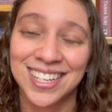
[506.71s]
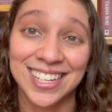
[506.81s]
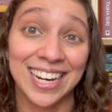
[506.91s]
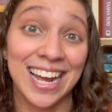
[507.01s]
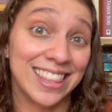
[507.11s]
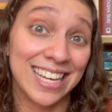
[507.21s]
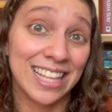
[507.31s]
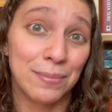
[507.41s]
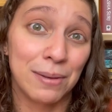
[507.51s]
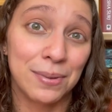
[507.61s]
Like, I think
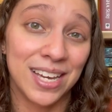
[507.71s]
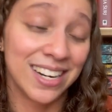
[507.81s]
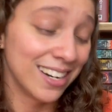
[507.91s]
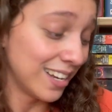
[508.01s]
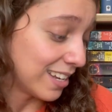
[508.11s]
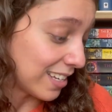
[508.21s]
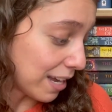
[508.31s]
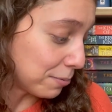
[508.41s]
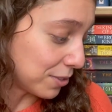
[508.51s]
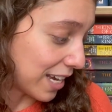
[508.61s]
that might be it yeah,
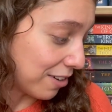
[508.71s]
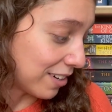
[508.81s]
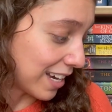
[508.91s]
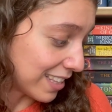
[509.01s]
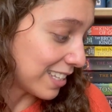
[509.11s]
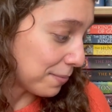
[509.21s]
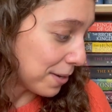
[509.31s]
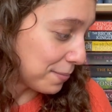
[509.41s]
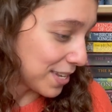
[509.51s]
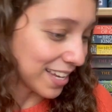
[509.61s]
Putao, I think it
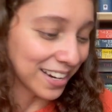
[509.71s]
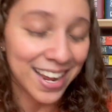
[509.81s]
might be it.